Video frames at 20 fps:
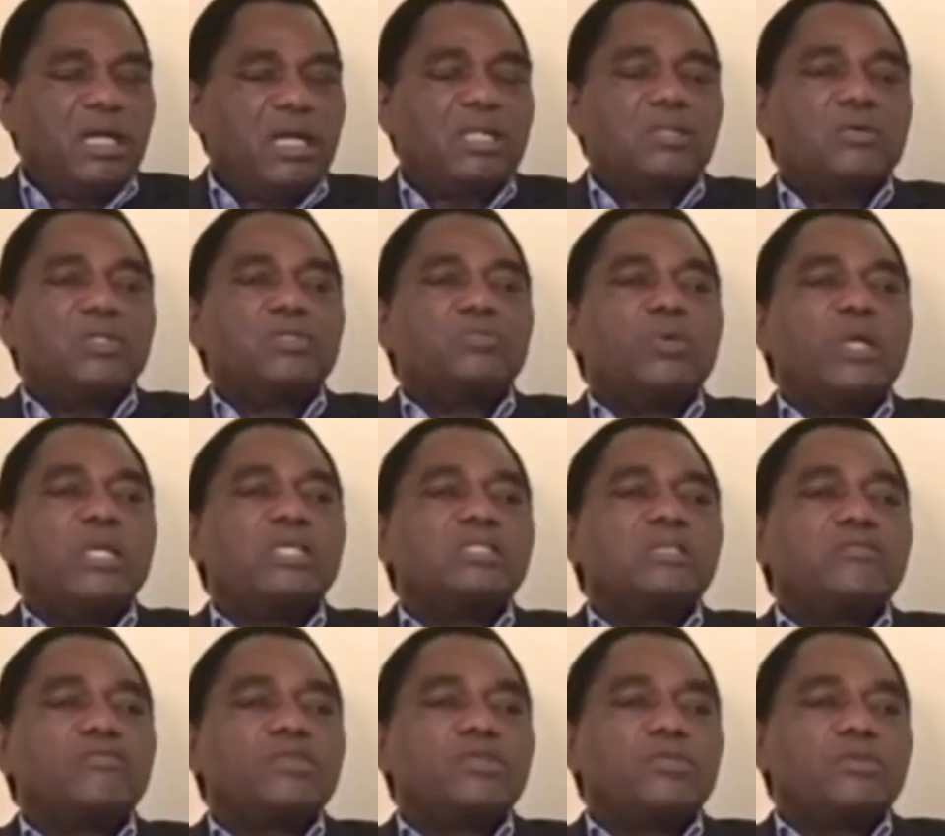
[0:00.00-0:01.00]
Otherwise, where
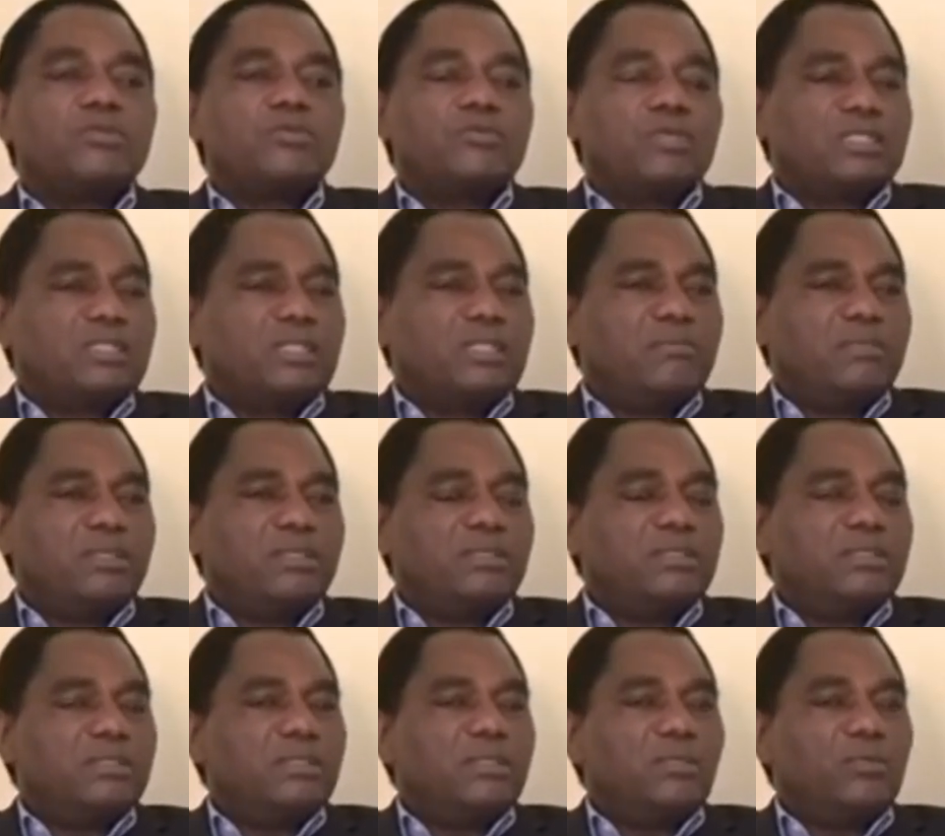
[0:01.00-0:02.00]
is the freedom of assembly?
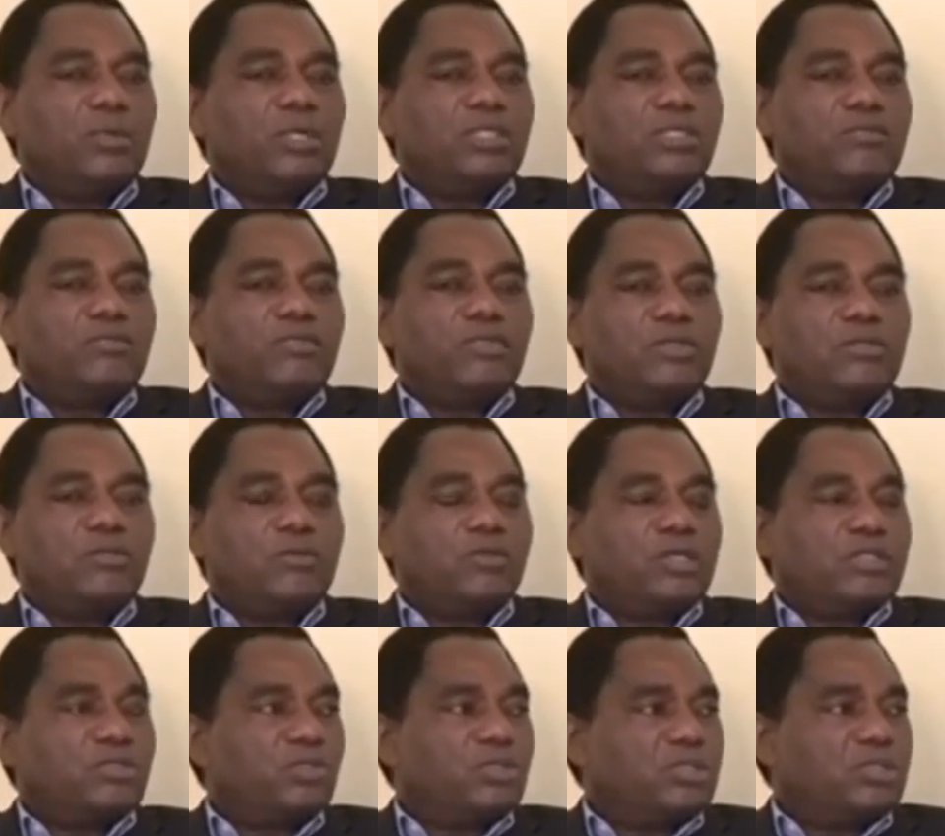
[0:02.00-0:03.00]
Where is the freedom
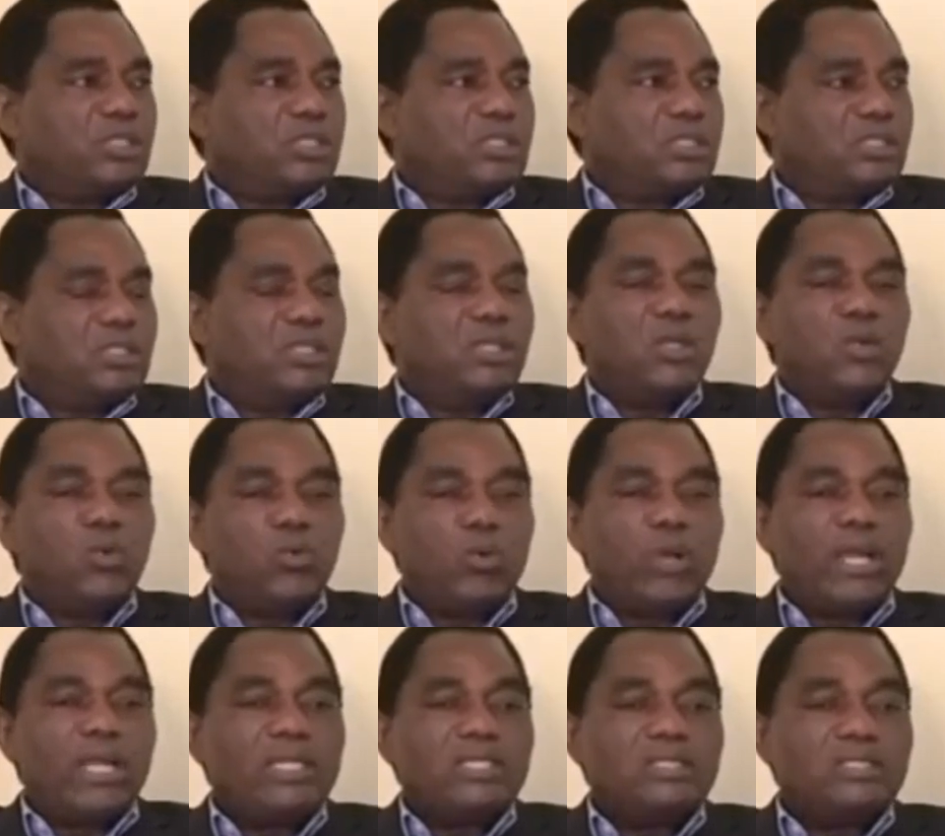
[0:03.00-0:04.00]
of association?
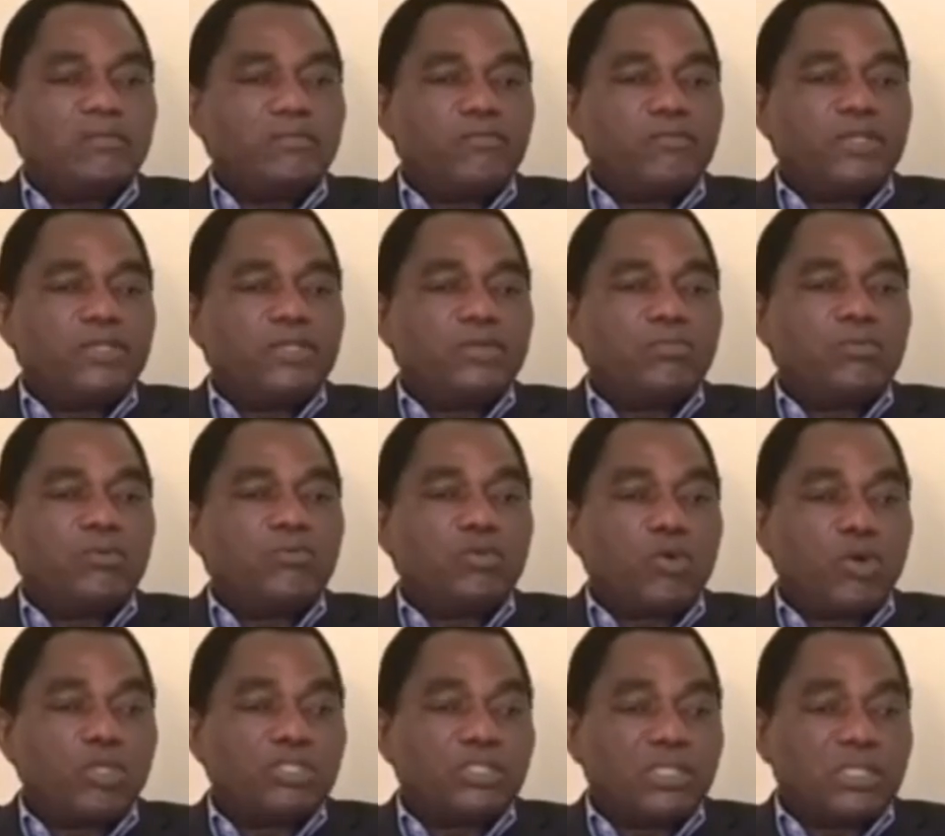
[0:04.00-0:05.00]
Where is the freedom
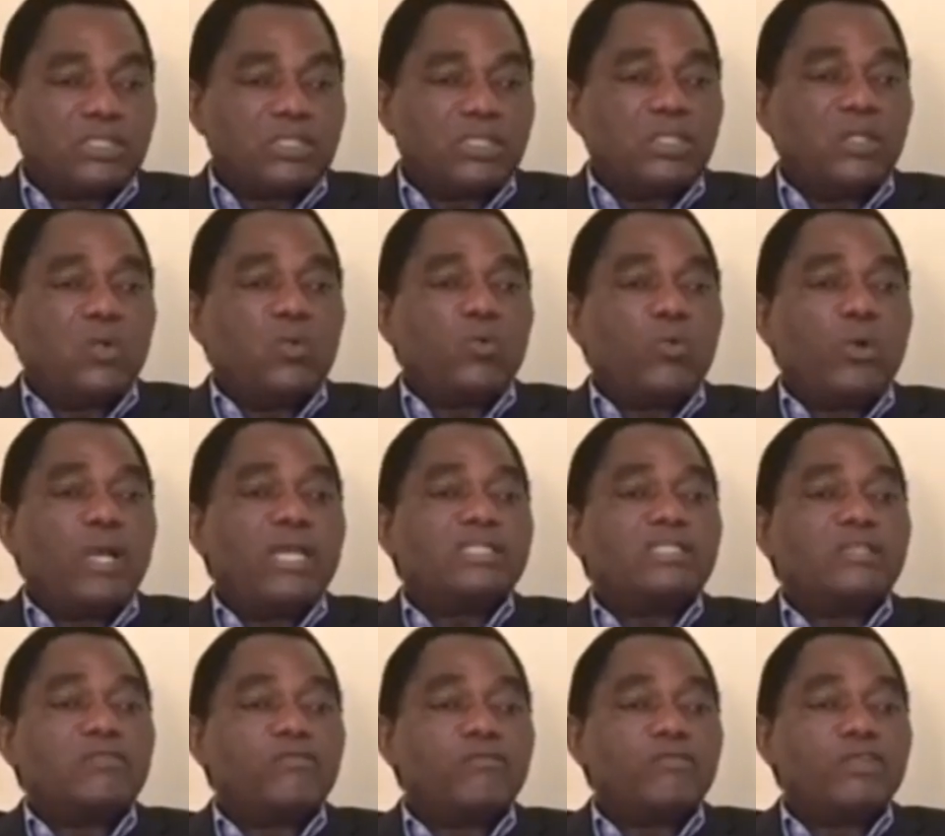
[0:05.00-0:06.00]
of conscience? Where
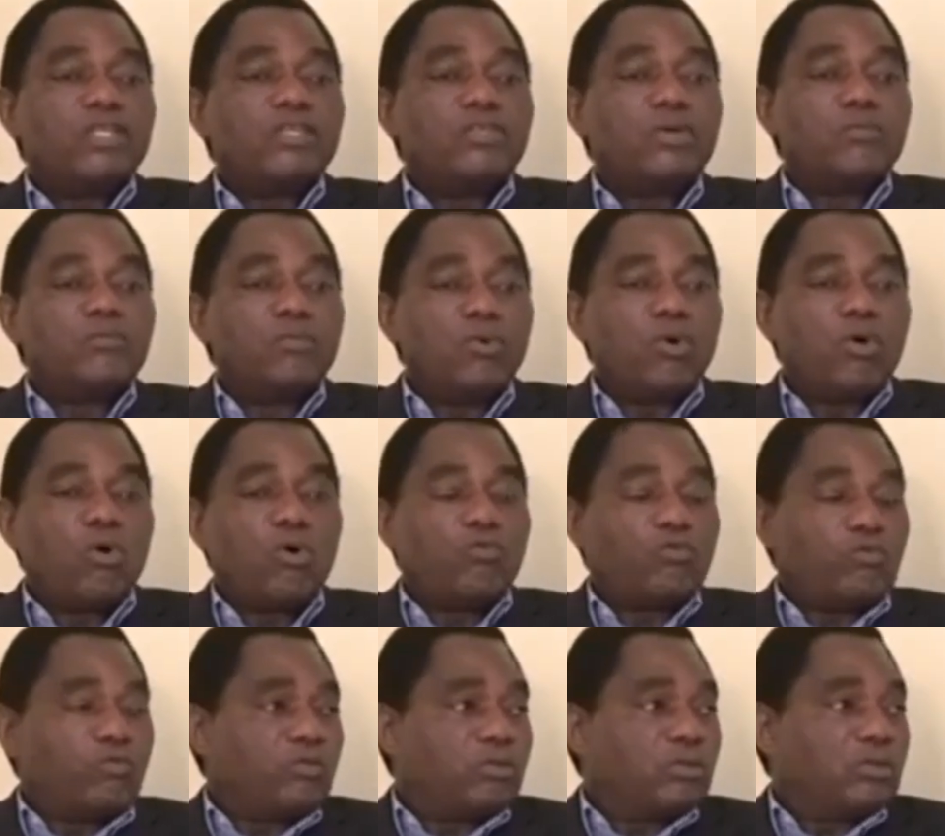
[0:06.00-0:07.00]
is the freedom
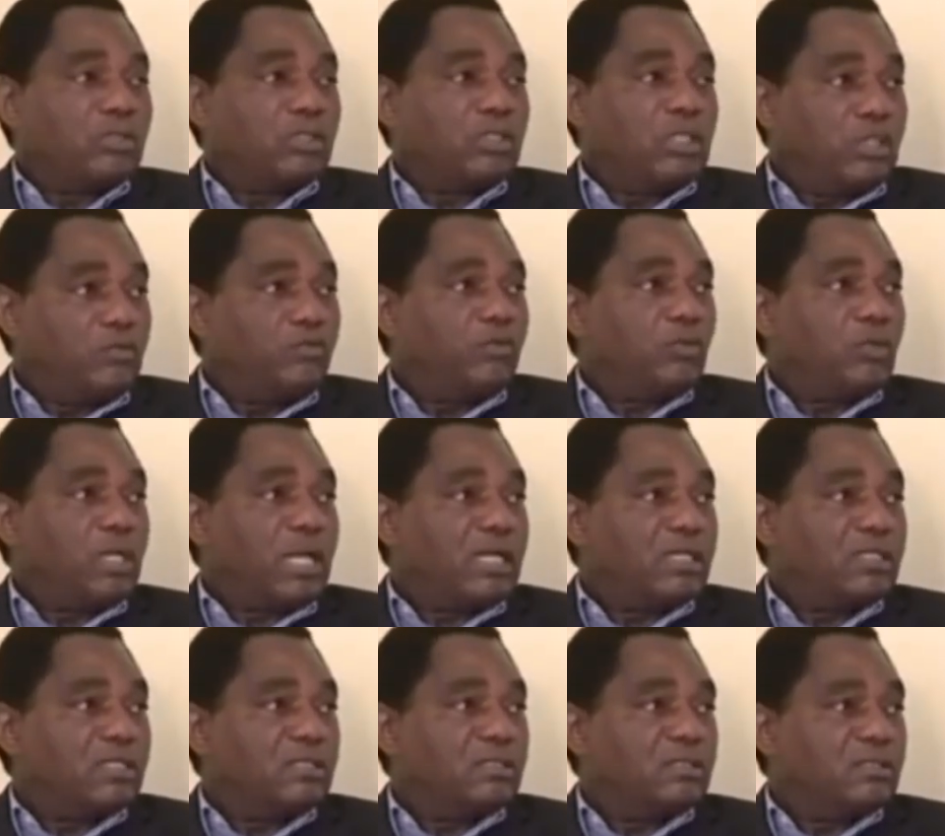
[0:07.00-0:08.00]
of, if you
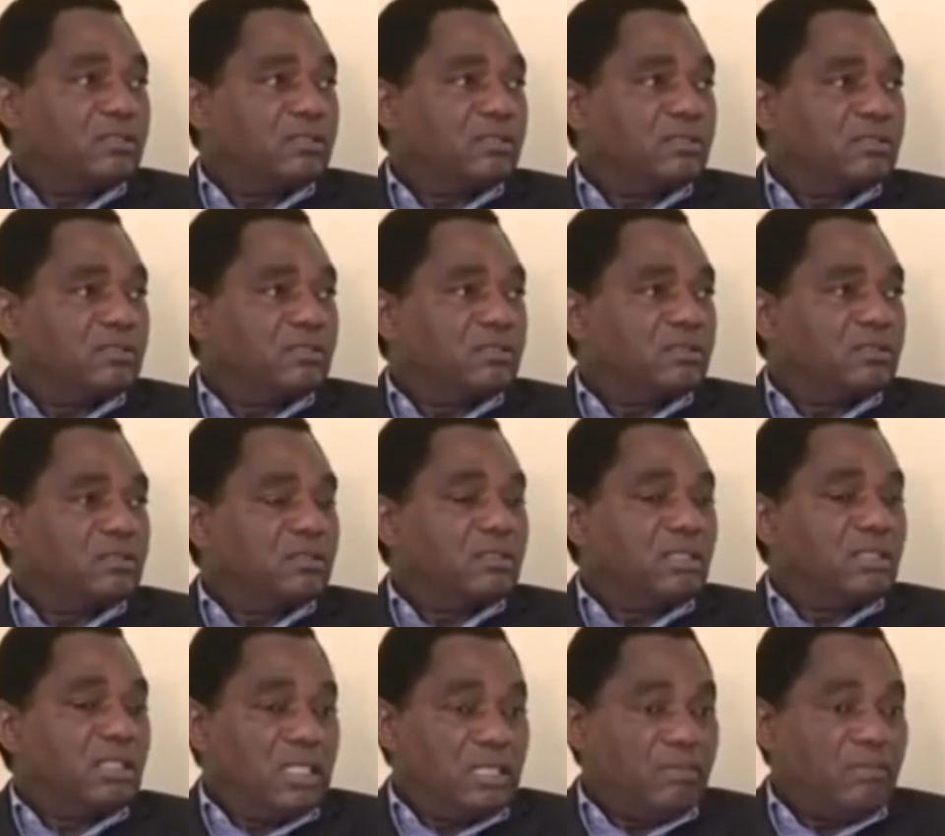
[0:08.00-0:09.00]
like,
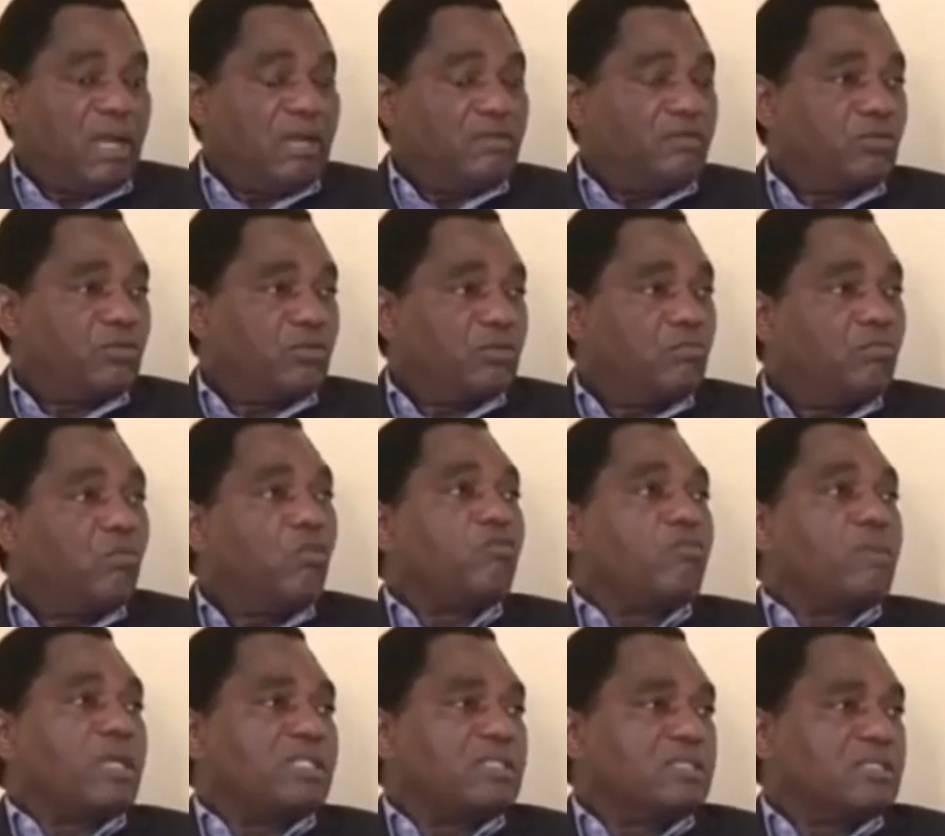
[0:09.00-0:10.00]
in my view,
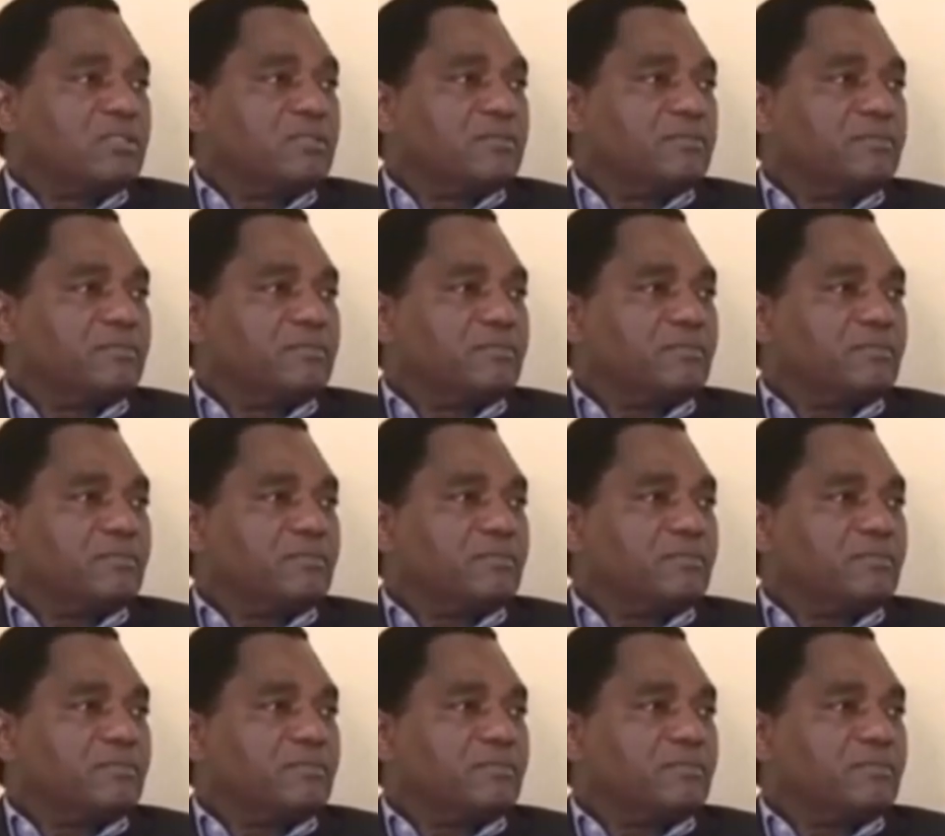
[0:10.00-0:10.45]
movement,